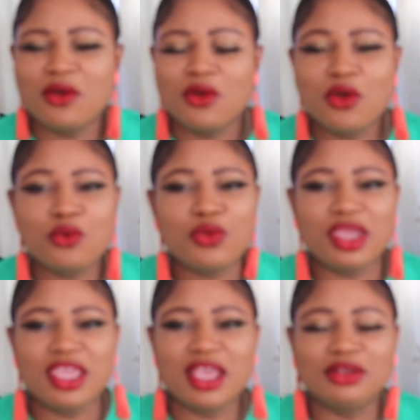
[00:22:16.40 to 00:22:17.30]
On
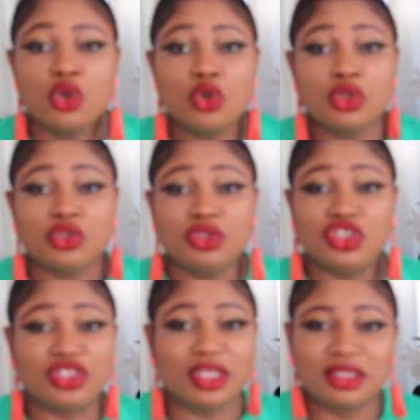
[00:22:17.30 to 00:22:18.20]
weekend, go to the
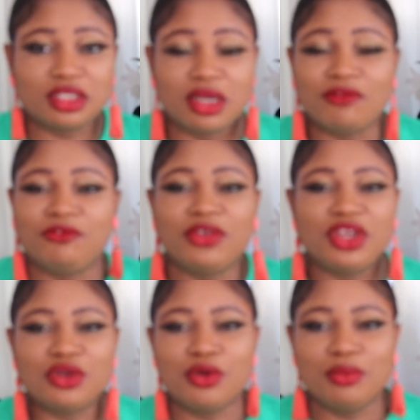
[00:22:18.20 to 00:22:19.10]
shelter and feed
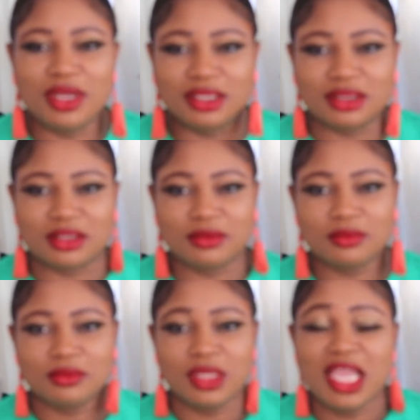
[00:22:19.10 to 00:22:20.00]
the homeless.
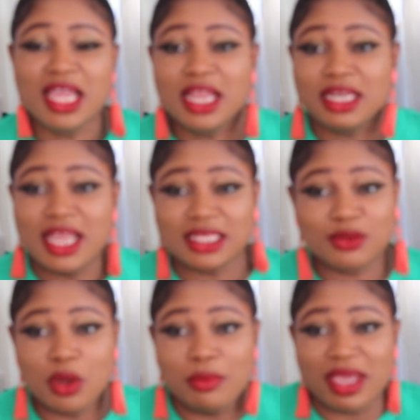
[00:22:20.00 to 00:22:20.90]

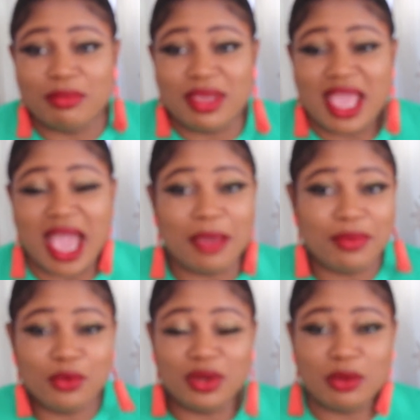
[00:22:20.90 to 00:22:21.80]
That's what made me
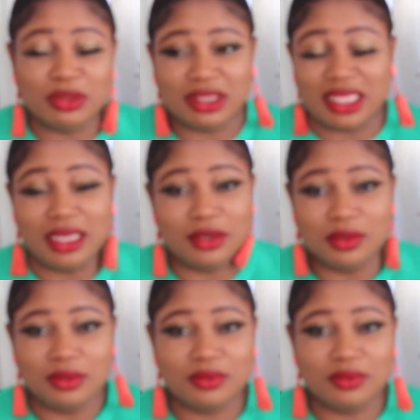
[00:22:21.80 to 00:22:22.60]
happy when I was single.